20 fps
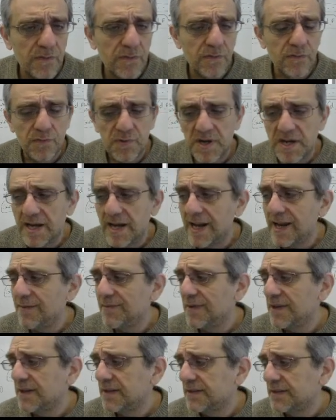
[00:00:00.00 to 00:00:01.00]

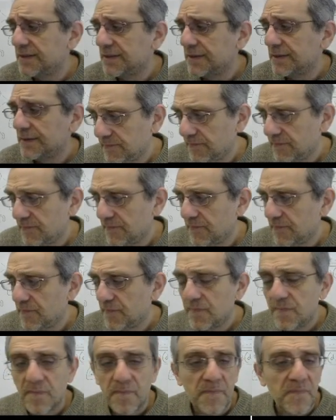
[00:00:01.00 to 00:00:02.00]
rename this.
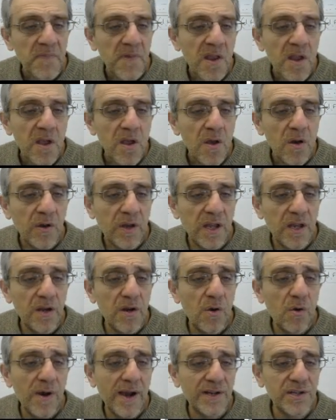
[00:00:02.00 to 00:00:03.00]
Okay,
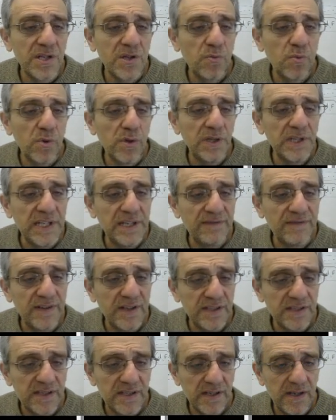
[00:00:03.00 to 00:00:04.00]
no, actually we'll leave
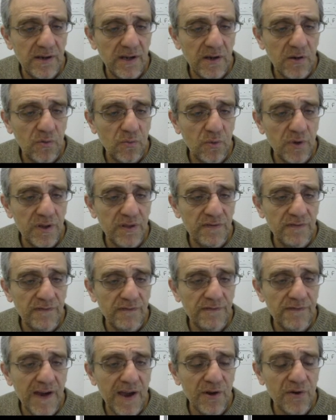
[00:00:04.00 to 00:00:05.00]
this with
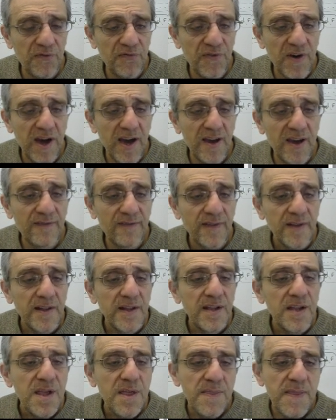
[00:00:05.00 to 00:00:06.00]

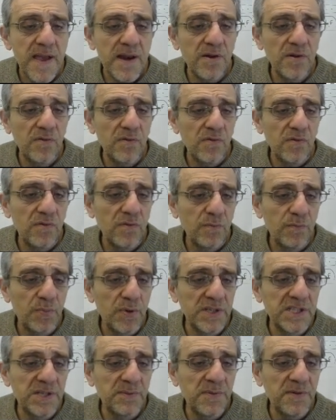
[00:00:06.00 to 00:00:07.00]
Fido5. Then
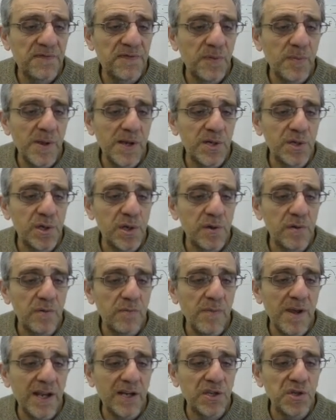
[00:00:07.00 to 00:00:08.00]
print some information,
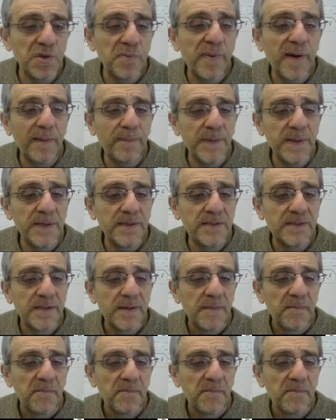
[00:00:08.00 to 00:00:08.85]
make two puppies,